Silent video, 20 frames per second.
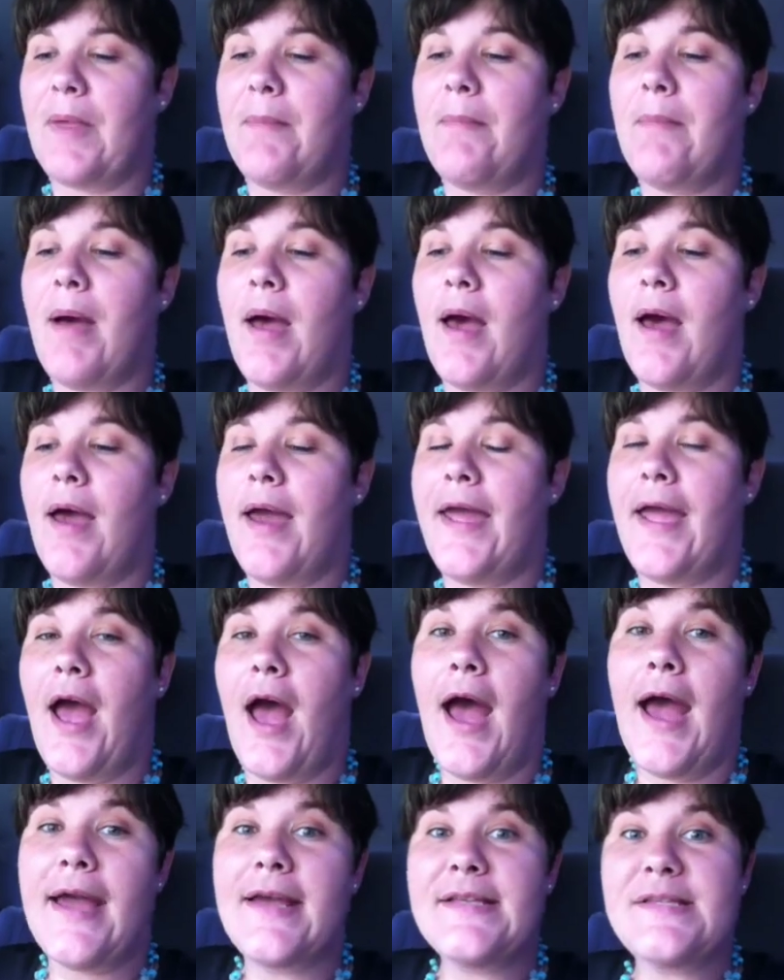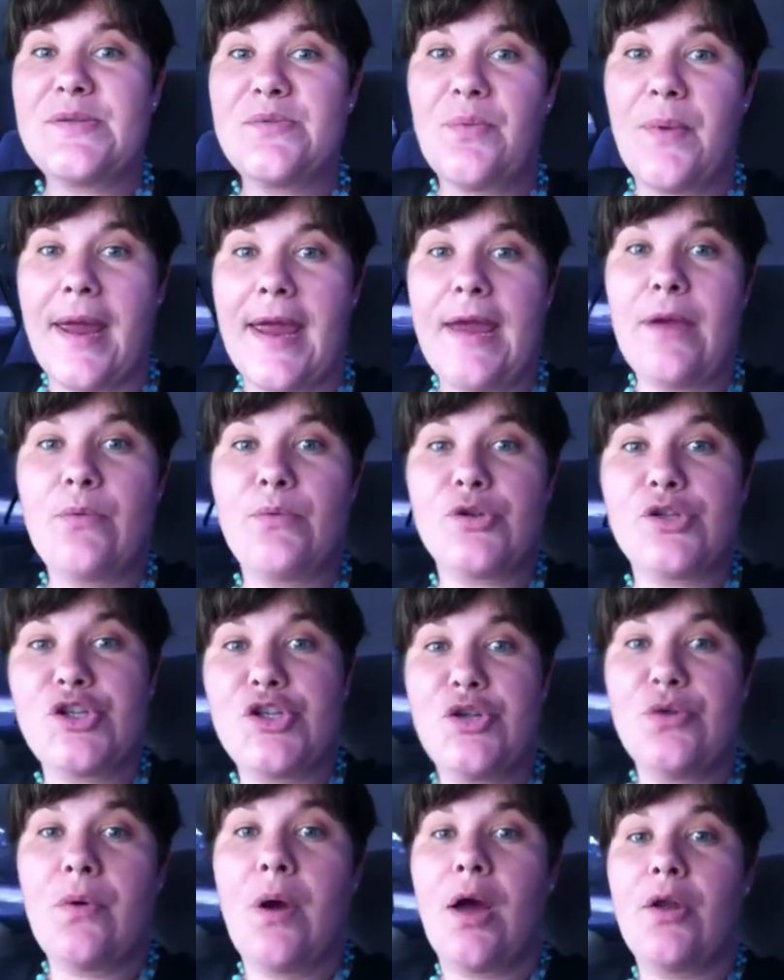my highest weight was
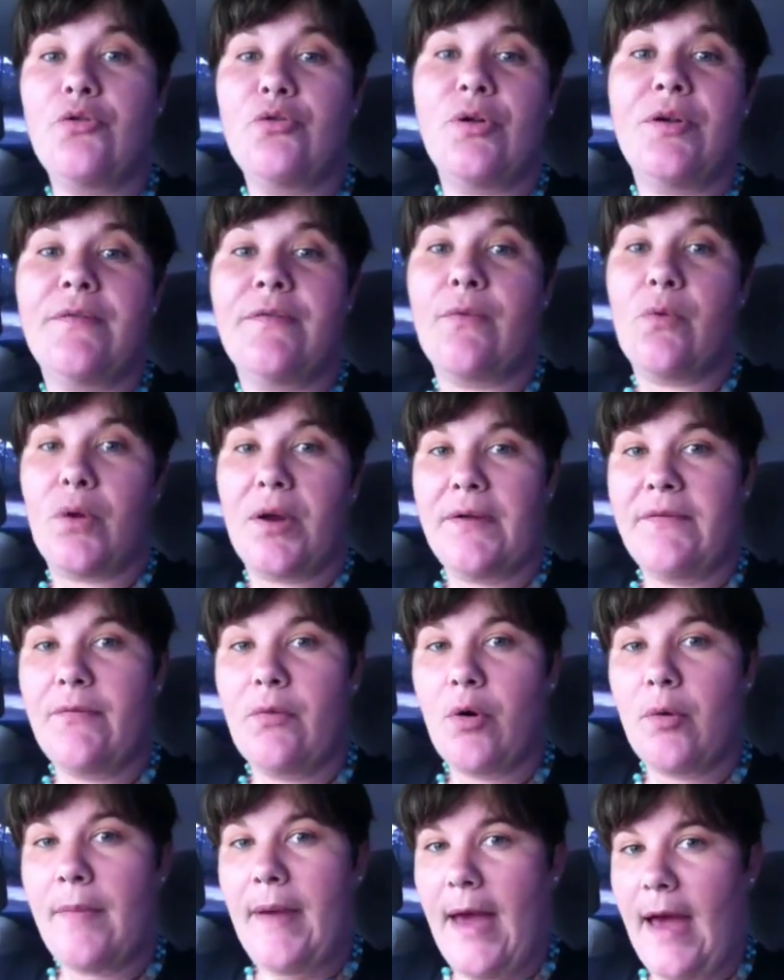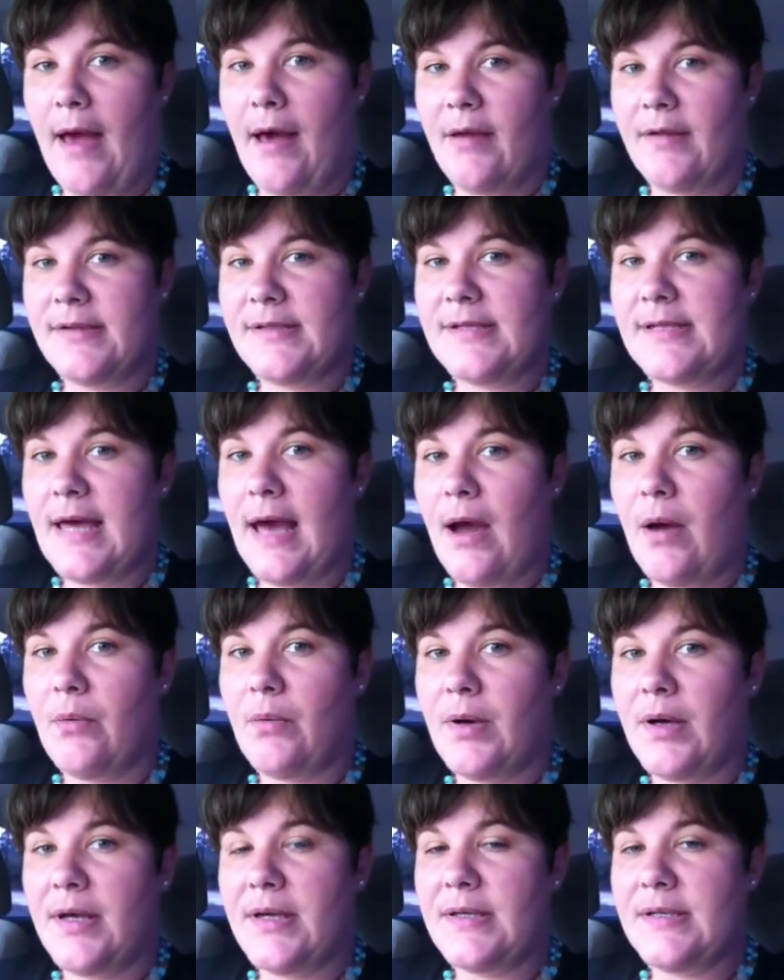244 pounds. That
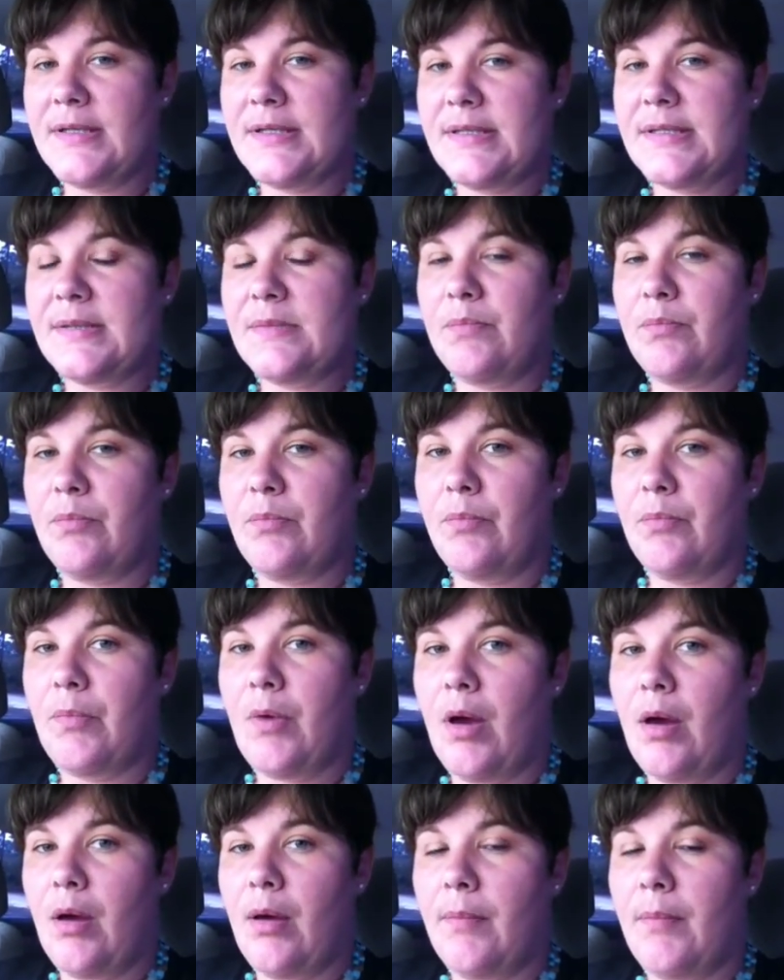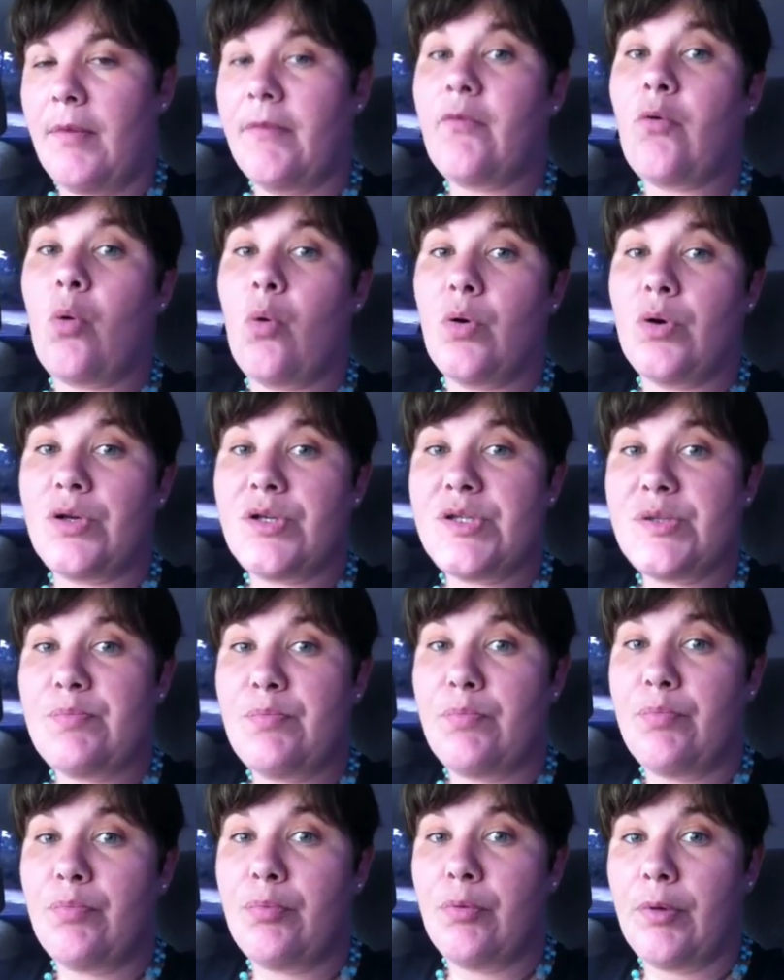was, of course,
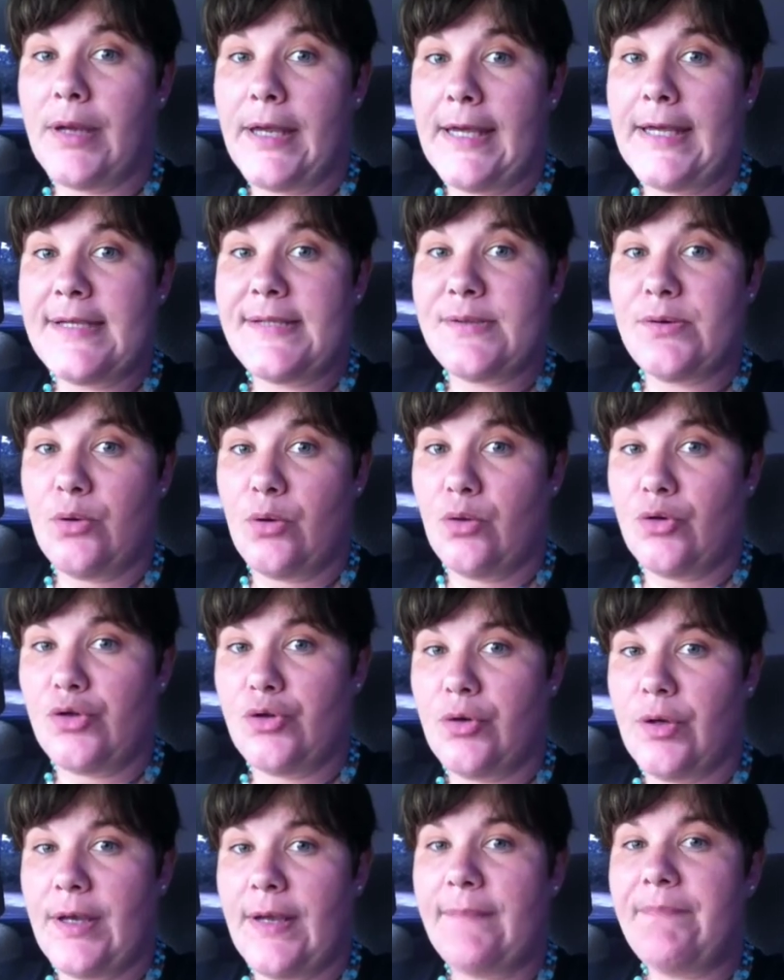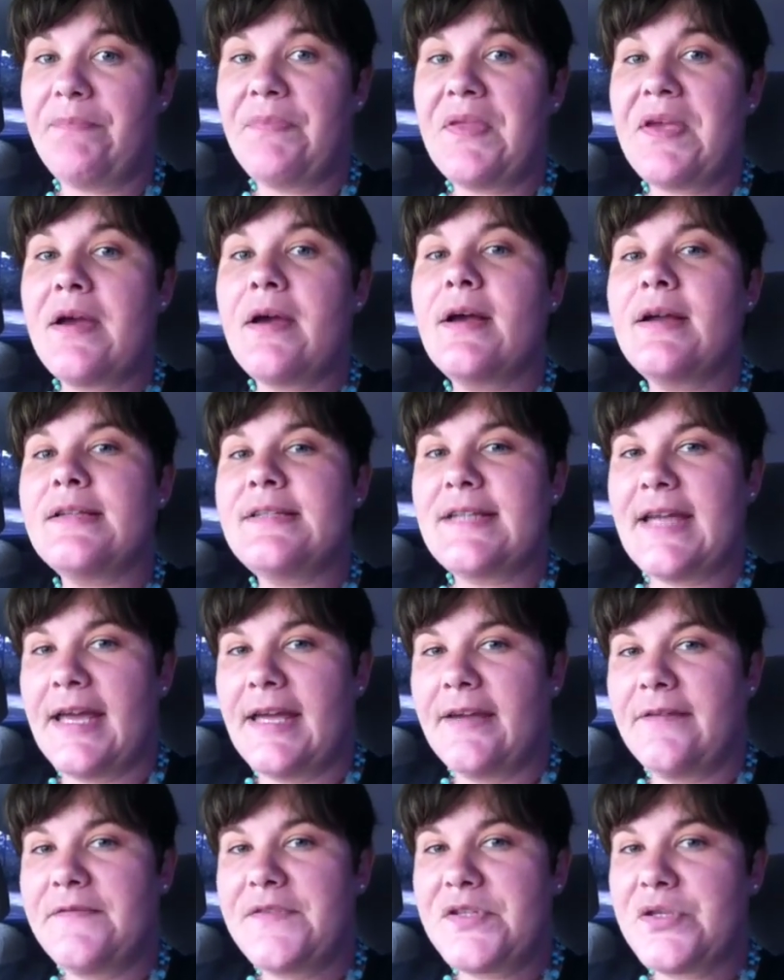pre-surgery.
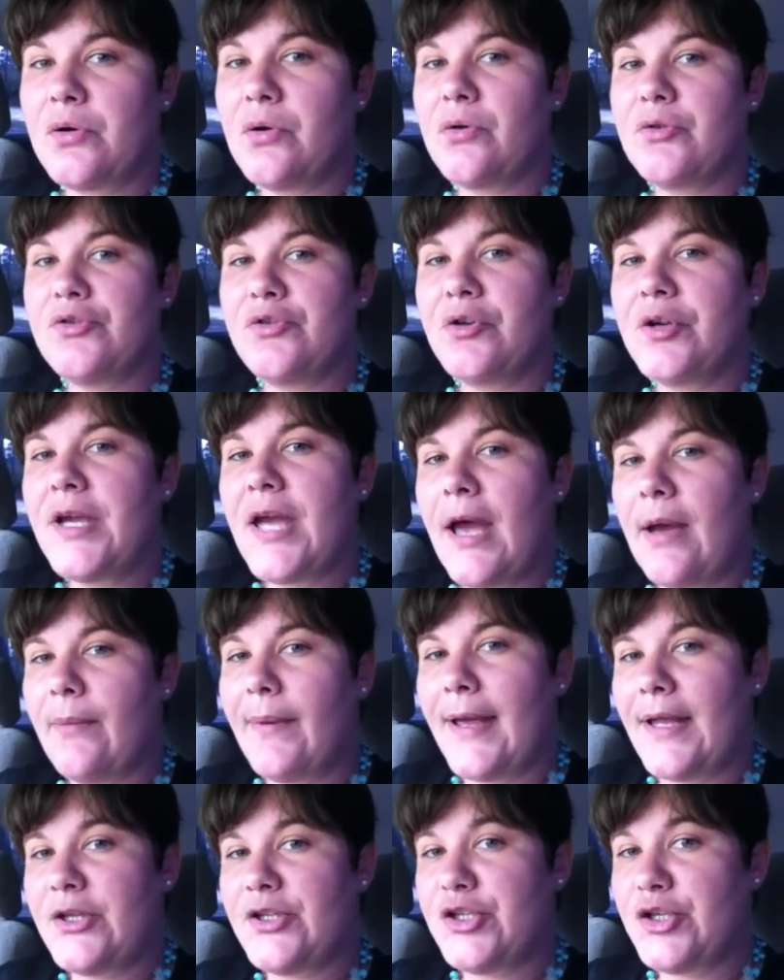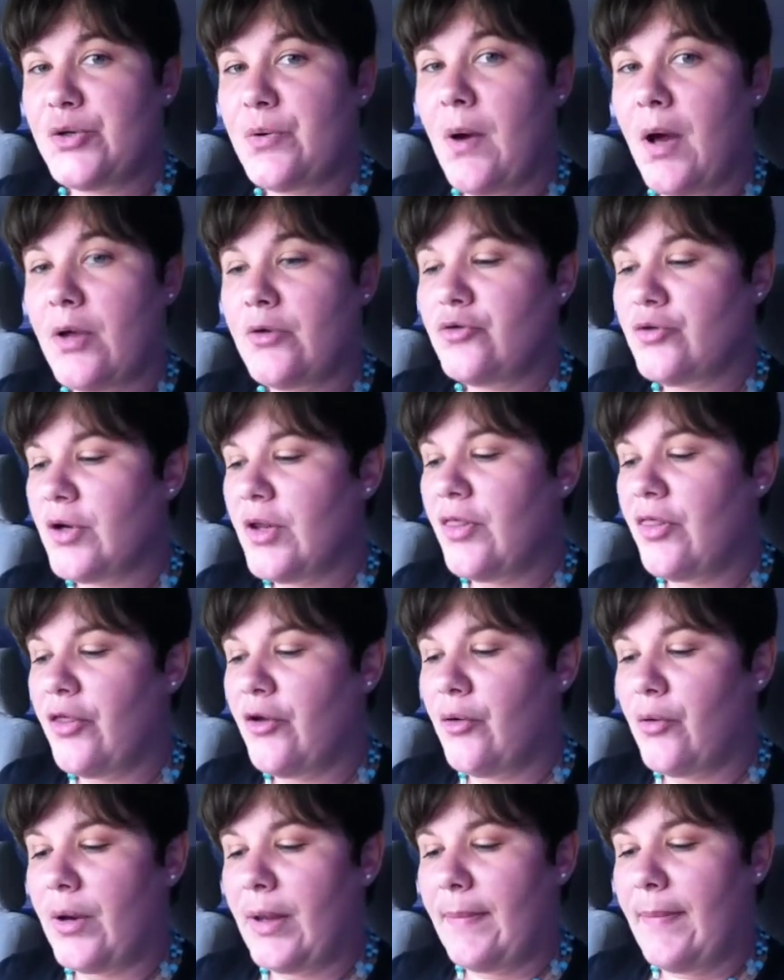Day of surgery, I weighed
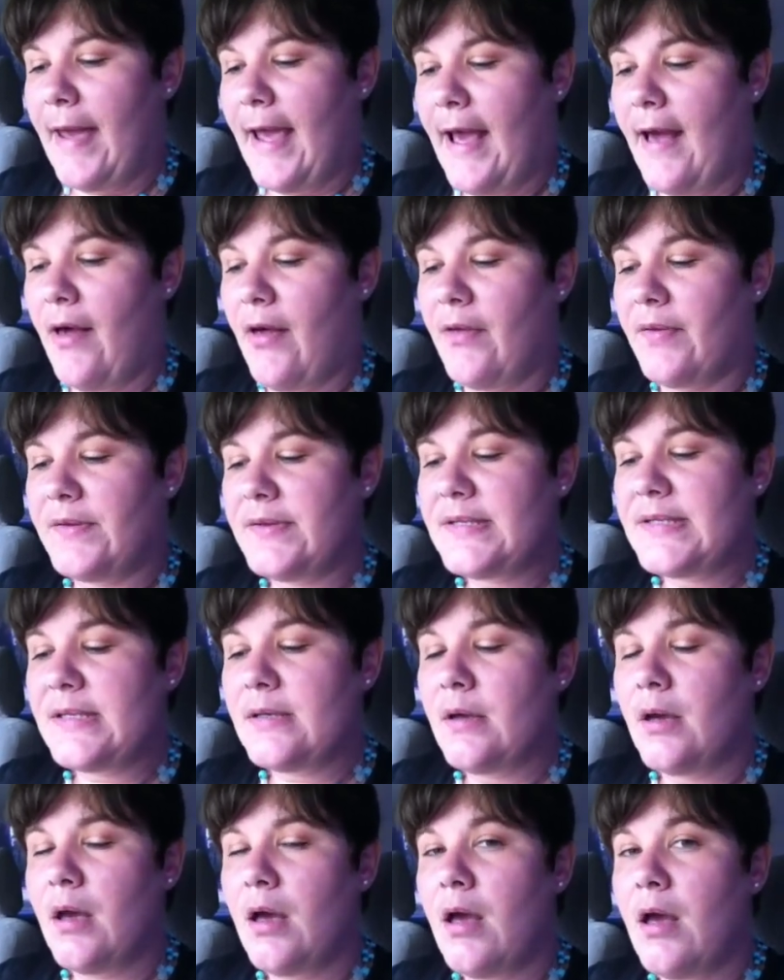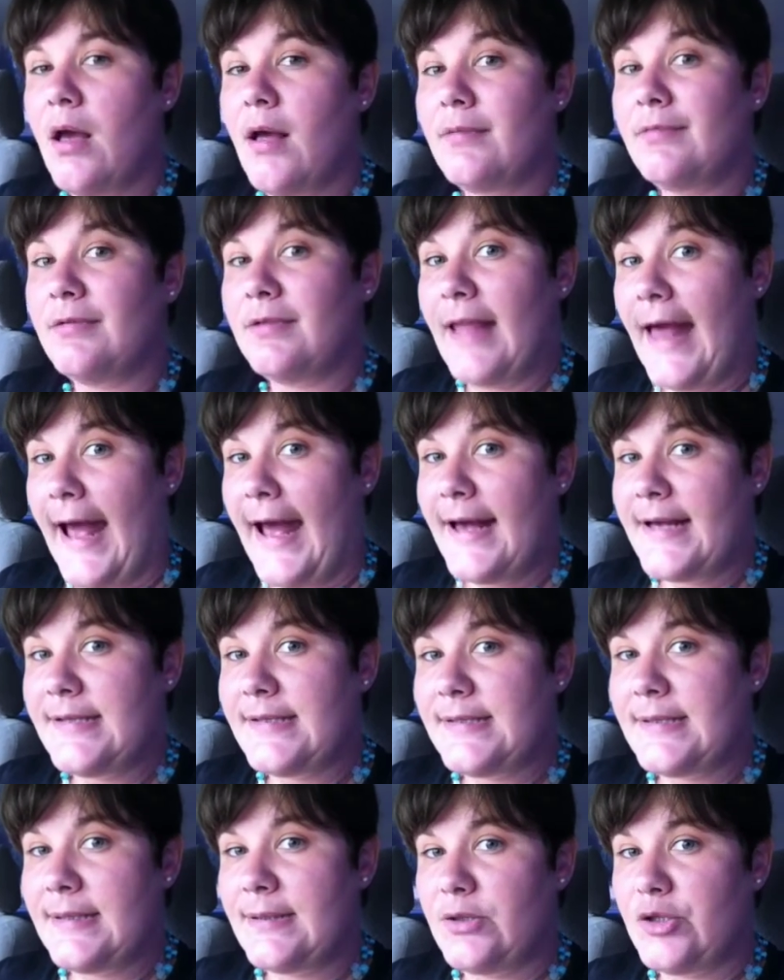230 pounds.
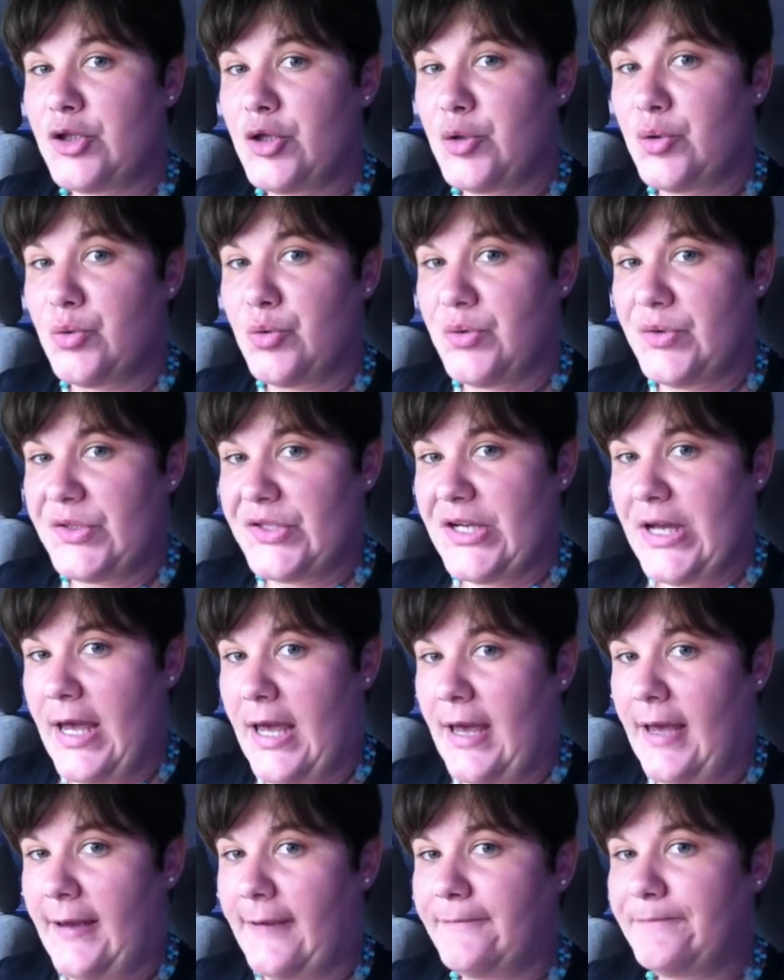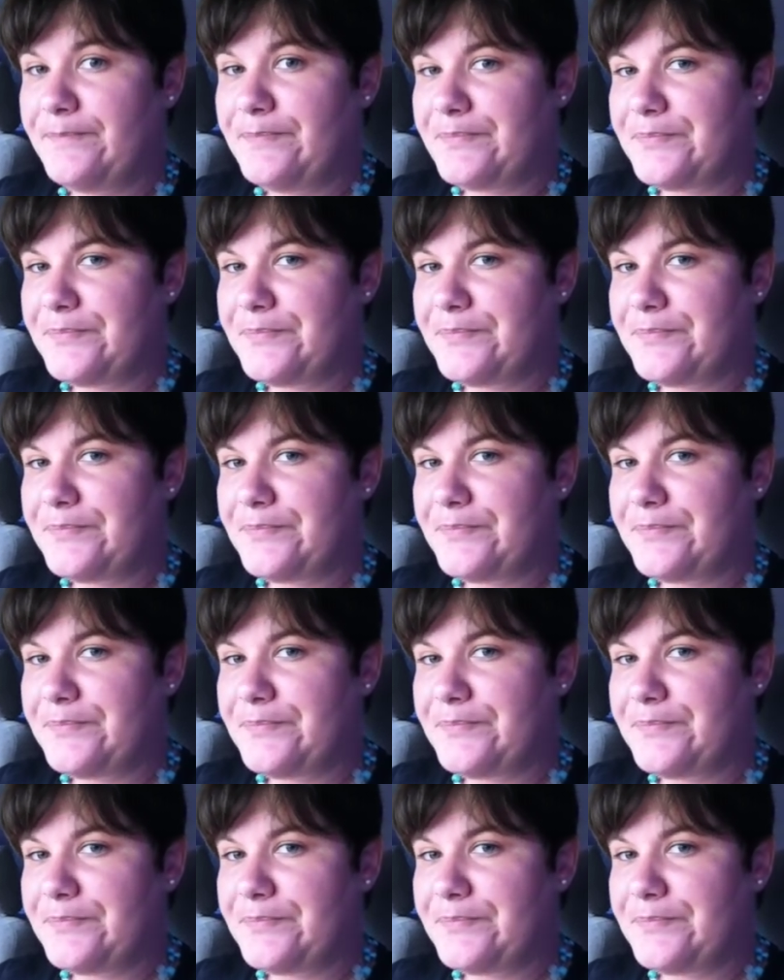Last Tuesday,